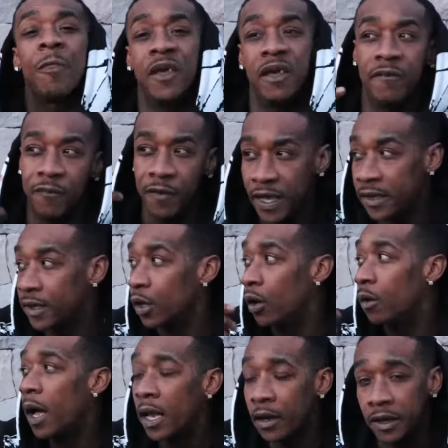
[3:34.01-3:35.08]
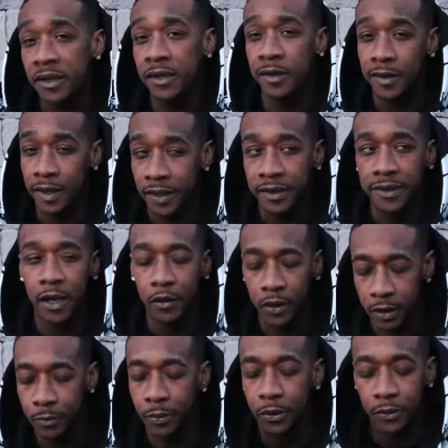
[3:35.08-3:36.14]
Invest. Go holler at these niggas out
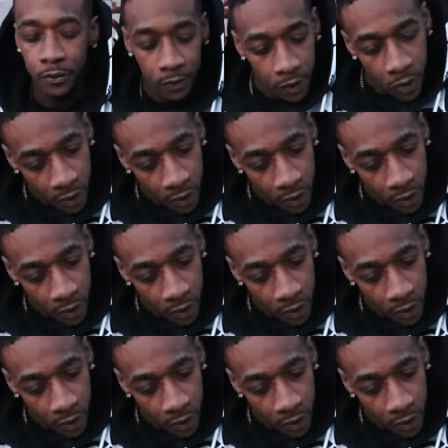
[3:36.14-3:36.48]
here, bro.